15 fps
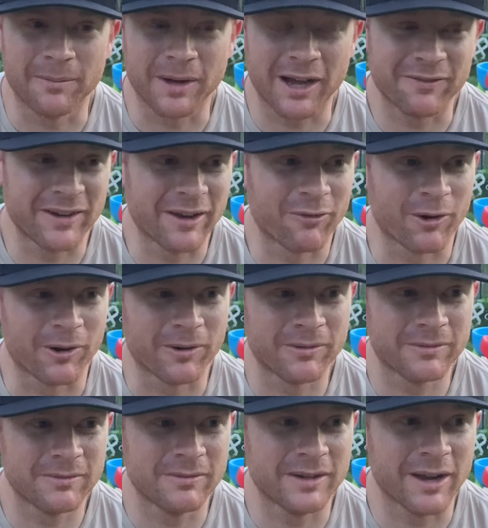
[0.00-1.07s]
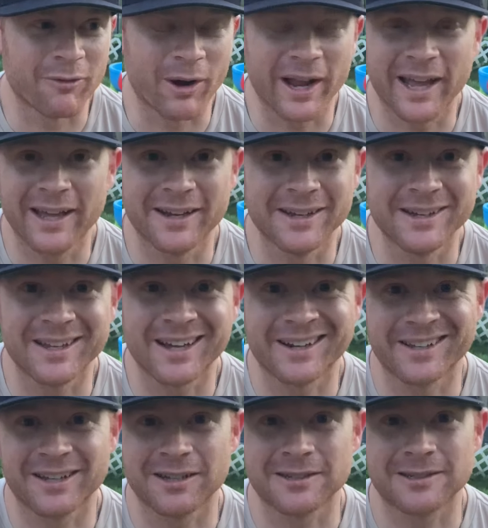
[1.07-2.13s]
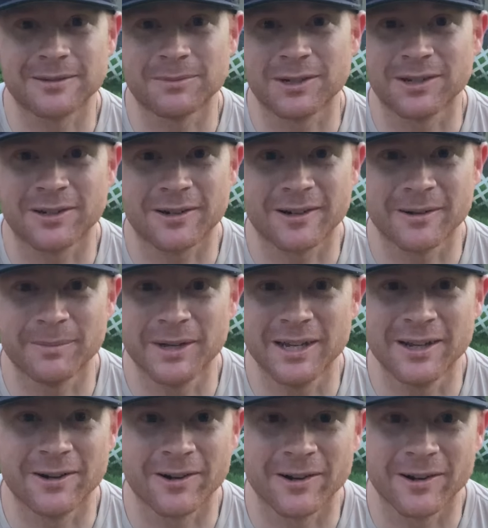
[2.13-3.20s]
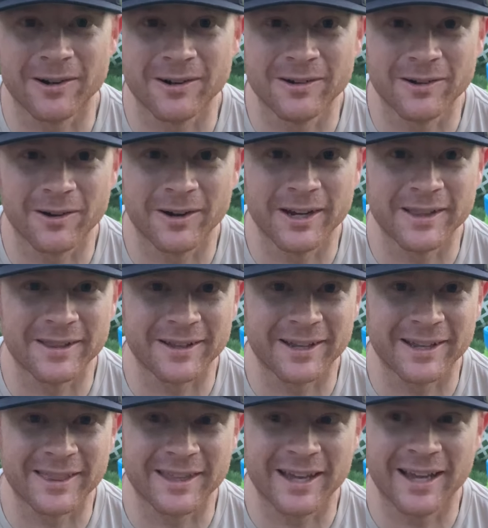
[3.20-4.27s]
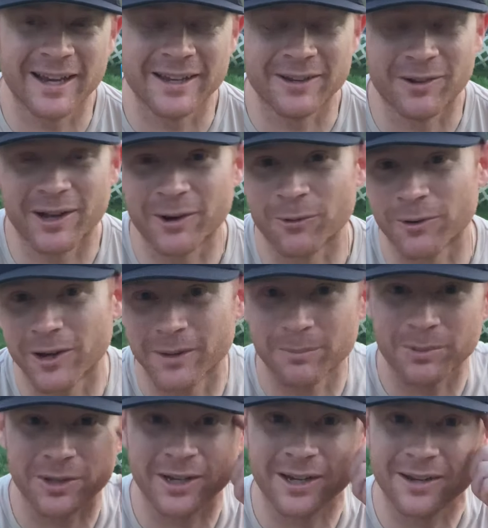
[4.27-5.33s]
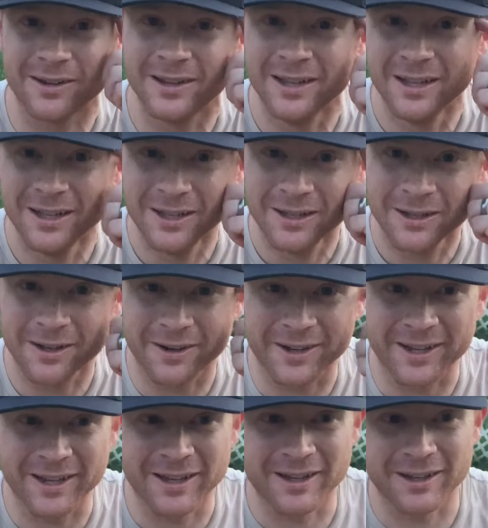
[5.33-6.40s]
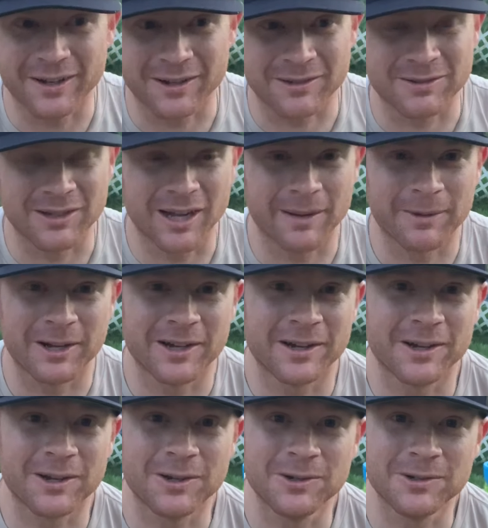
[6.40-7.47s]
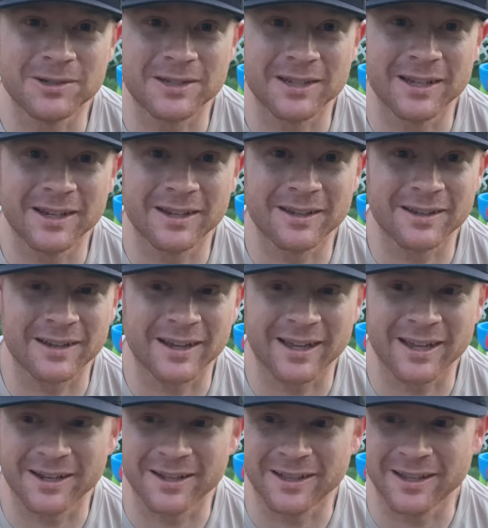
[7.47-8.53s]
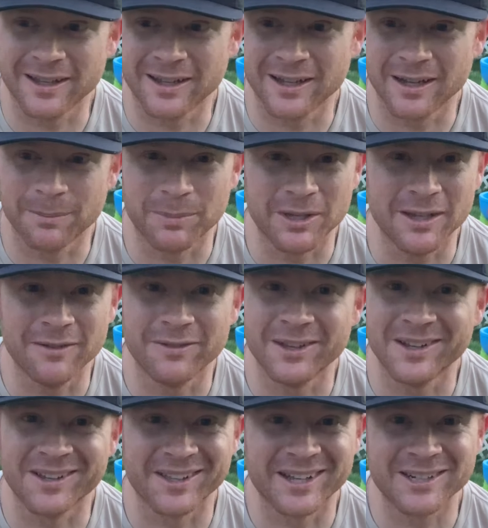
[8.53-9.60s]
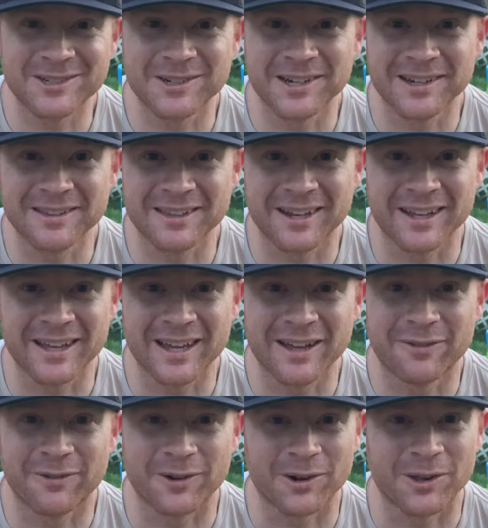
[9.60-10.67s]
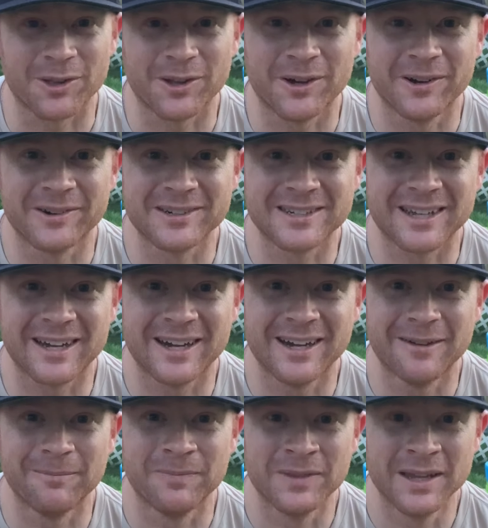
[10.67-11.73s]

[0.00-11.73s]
I've never had any kind of custom guitar made or anything like that. I grew up playing on a Yamaha acoustic. I had a PV electric that I had for a long time,